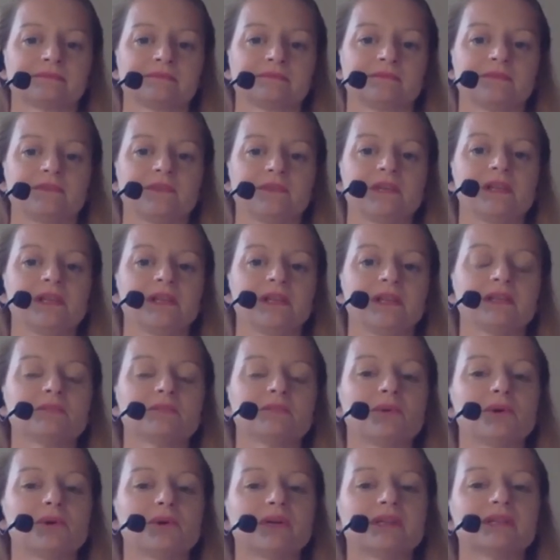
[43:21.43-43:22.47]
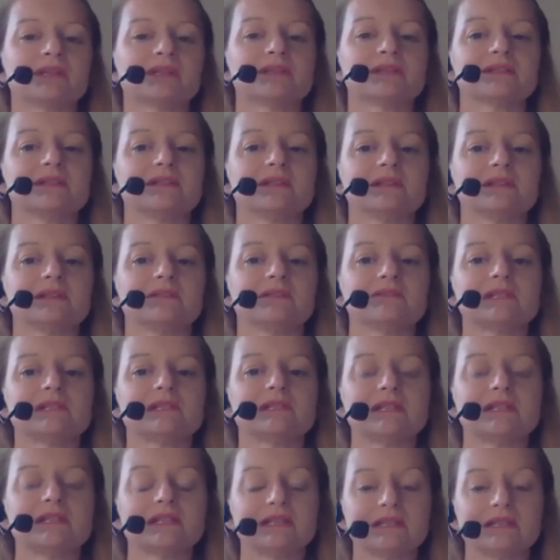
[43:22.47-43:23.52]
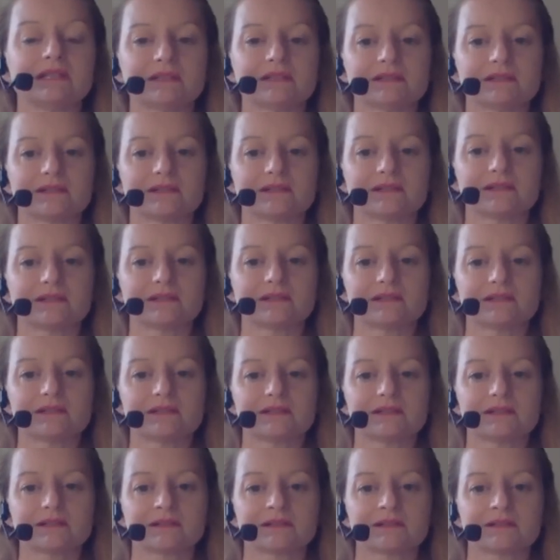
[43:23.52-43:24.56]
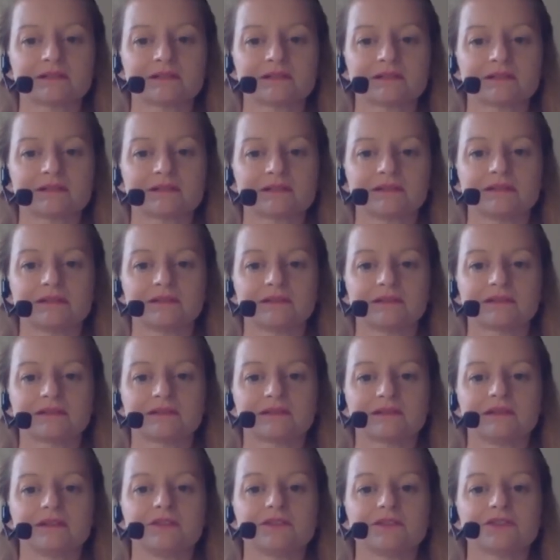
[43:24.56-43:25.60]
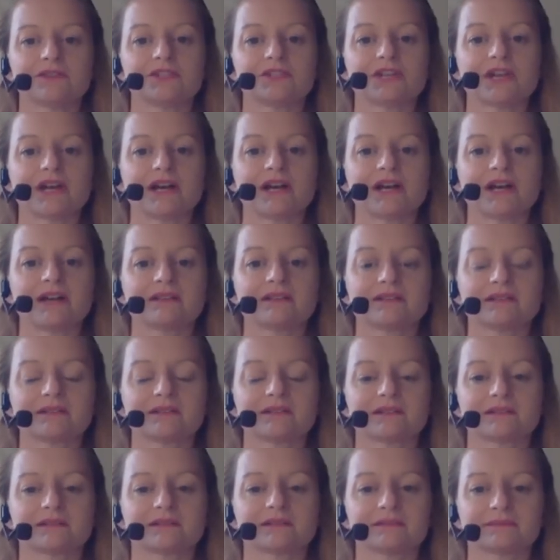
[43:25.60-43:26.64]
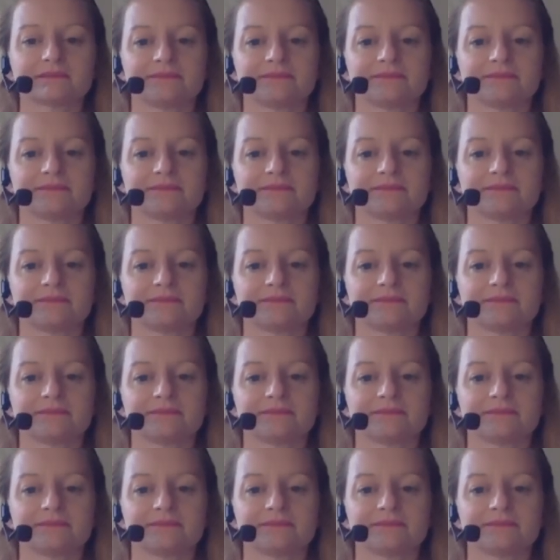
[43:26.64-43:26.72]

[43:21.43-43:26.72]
Feeling the buoyancy and resilience in your chest.